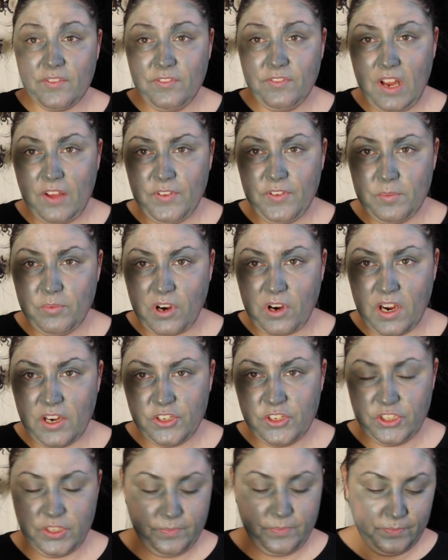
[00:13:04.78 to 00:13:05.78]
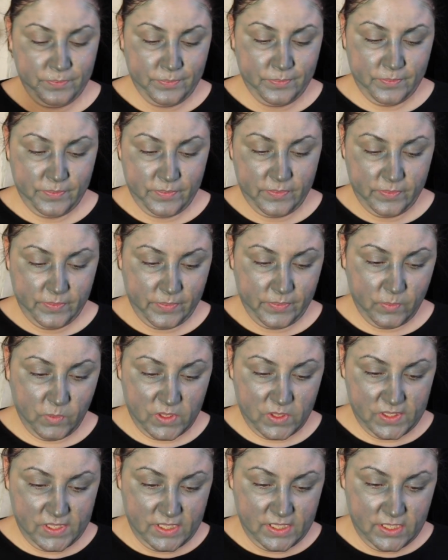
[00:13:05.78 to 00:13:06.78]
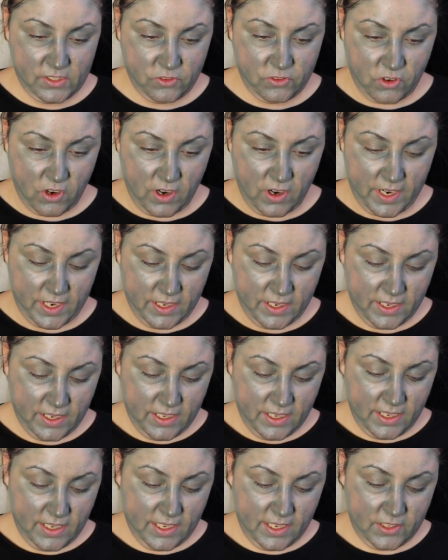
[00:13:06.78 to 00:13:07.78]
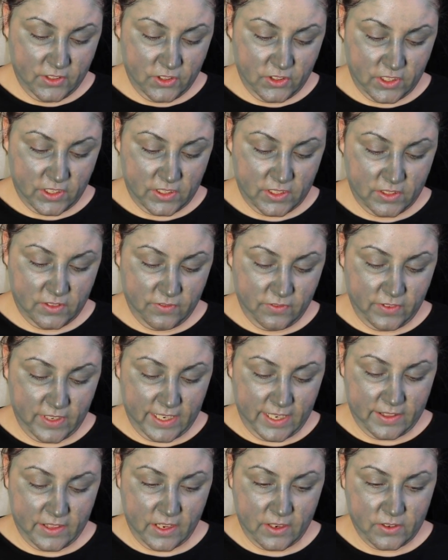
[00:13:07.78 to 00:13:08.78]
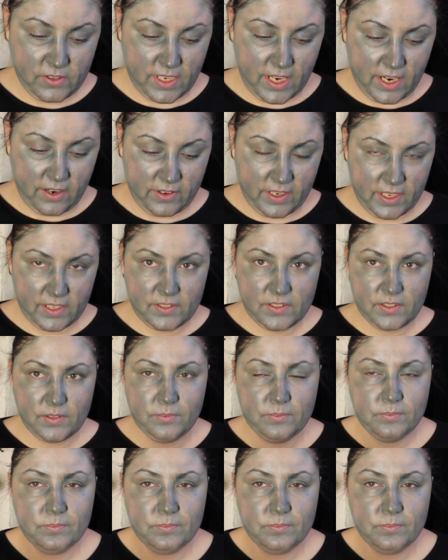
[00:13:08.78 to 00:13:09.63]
a fluffy brush, once this is dry, and just fill in those areas.